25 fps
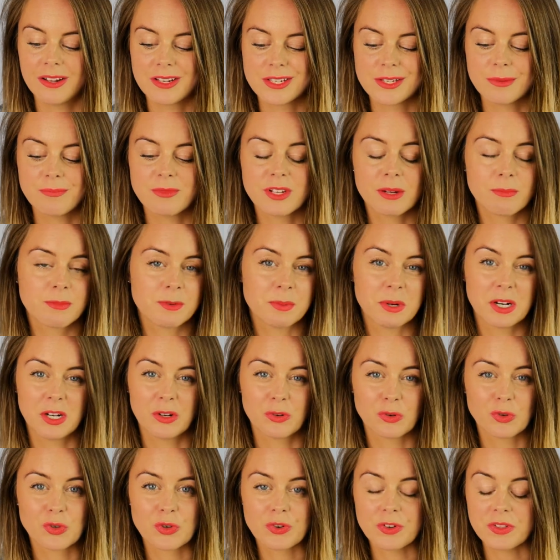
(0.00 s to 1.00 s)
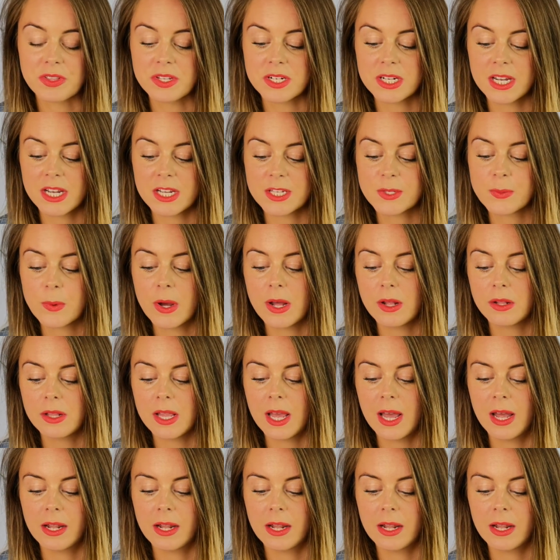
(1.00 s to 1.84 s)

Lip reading: I sometimes put it on during the day as well,